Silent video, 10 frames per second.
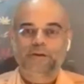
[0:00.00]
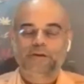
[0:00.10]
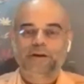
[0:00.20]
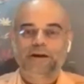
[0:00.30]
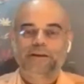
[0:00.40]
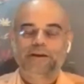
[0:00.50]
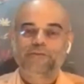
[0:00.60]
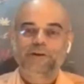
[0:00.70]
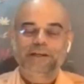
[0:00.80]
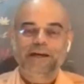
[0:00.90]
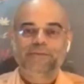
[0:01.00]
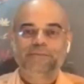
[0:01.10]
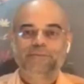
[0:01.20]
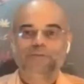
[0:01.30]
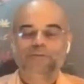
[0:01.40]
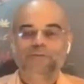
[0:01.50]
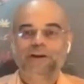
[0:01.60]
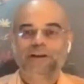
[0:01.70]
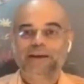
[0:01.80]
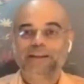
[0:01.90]
And every time we
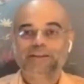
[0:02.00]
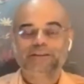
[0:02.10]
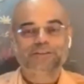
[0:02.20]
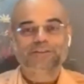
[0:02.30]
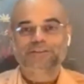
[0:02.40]
are hearing this